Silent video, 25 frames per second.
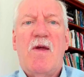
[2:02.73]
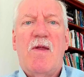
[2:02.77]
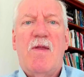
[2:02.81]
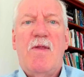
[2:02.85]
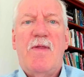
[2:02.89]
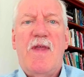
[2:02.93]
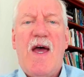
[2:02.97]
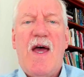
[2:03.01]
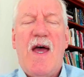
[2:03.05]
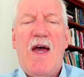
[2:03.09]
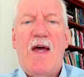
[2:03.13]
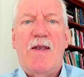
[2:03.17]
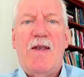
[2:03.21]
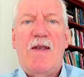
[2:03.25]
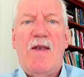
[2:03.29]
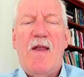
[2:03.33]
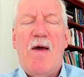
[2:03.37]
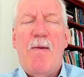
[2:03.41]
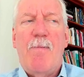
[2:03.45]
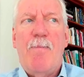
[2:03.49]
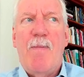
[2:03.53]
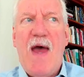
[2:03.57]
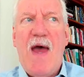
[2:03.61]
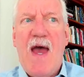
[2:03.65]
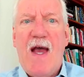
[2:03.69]
that
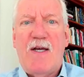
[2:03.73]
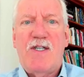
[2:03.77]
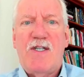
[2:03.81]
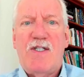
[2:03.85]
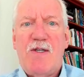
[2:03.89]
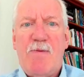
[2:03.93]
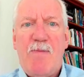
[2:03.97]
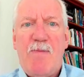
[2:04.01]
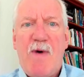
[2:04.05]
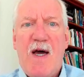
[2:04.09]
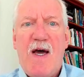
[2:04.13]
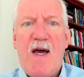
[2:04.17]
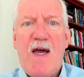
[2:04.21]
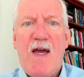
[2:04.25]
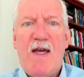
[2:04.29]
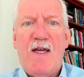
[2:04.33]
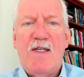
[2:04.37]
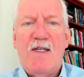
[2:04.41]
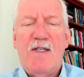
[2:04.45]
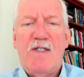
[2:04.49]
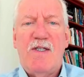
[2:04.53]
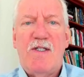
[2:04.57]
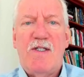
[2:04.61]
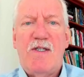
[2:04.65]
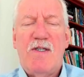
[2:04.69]

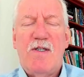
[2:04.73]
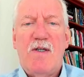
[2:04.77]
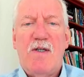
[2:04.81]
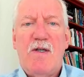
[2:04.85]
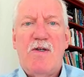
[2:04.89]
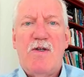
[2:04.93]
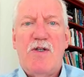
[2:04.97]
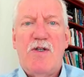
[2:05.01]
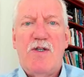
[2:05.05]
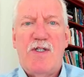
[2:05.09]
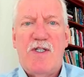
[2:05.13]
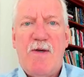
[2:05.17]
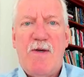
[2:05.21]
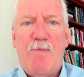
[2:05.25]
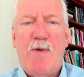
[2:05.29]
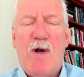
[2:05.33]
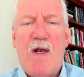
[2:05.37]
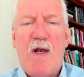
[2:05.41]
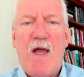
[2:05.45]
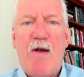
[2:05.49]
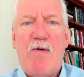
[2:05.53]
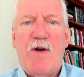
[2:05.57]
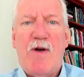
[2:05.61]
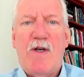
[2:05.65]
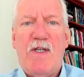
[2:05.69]
maximize the
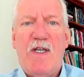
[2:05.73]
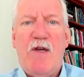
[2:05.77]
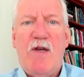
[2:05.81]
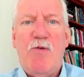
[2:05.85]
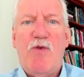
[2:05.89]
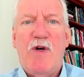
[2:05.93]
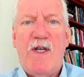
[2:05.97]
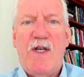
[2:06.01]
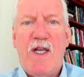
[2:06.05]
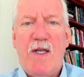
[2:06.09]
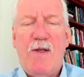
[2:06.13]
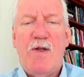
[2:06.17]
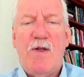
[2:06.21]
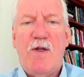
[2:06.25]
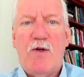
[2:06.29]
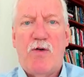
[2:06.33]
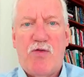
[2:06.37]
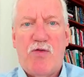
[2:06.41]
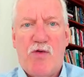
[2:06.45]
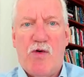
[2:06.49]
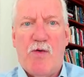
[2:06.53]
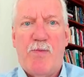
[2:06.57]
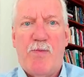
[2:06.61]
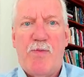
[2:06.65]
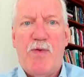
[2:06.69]
similarity within the
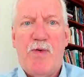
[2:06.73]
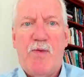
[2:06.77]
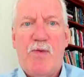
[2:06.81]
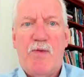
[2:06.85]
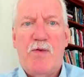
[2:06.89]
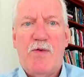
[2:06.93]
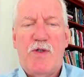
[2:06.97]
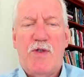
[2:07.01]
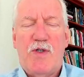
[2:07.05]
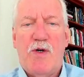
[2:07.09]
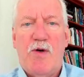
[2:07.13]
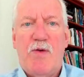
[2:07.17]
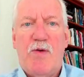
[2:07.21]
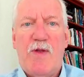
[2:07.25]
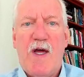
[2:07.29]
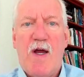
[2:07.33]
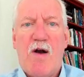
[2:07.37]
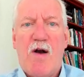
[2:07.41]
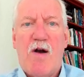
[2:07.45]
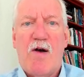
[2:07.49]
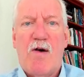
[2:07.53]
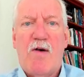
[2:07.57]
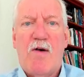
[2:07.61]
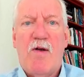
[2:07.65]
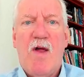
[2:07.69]
group. So they
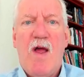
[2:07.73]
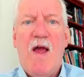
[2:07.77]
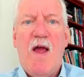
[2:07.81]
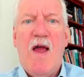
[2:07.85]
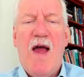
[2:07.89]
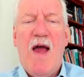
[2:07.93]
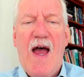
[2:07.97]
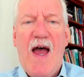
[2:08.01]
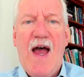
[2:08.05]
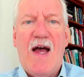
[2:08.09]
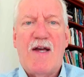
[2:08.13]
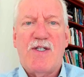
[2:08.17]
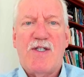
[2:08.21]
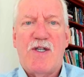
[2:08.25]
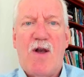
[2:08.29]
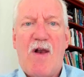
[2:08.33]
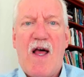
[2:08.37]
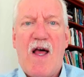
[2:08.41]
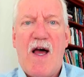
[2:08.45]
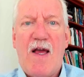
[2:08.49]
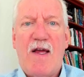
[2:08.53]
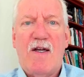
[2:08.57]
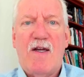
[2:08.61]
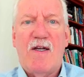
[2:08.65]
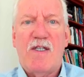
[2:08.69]
are as
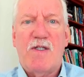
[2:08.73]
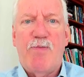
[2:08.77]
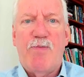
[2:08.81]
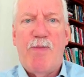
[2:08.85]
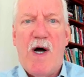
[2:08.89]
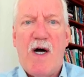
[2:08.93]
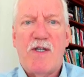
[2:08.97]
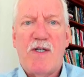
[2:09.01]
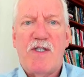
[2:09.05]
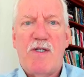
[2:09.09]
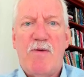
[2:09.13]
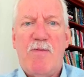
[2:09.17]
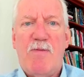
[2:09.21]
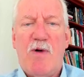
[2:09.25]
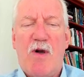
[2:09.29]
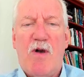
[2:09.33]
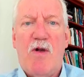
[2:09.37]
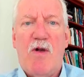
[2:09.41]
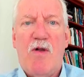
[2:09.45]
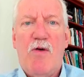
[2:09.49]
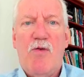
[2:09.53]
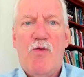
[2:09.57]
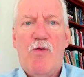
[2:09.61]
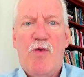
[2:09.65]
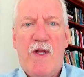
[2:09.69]
alike as possible
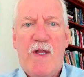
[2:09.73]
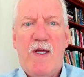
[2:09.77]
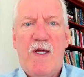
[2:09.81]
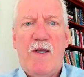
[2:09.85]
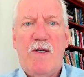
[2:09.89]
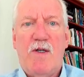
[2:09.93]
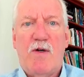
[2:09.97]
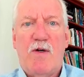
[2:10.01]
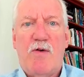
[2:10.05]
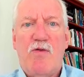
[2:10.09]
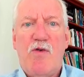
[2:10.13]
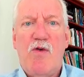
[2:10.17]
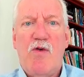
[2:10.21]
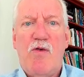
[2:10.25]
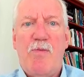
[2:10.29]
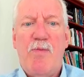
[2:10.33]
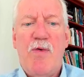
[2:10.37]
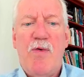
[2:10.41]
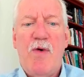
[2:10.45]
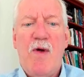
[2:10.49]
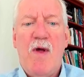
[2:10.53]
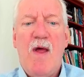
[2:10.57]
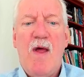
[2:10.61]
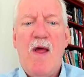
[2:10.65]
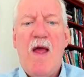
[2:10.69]
within the group.
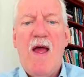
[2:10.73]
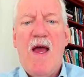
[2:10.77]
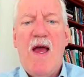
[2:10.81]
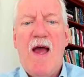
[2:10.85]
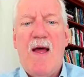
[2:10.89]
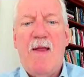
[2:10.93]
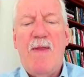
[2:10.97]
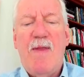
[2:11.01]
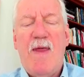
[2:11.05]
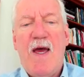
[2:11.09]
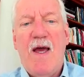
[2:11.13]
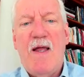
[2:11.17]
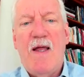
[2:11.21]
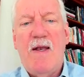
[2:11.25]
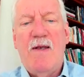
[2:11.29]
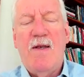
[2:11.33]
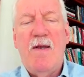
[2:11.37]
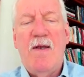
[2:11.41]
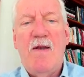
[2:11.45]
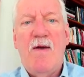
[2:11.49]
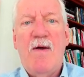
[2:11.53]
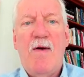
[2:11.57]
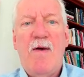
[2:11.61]
And then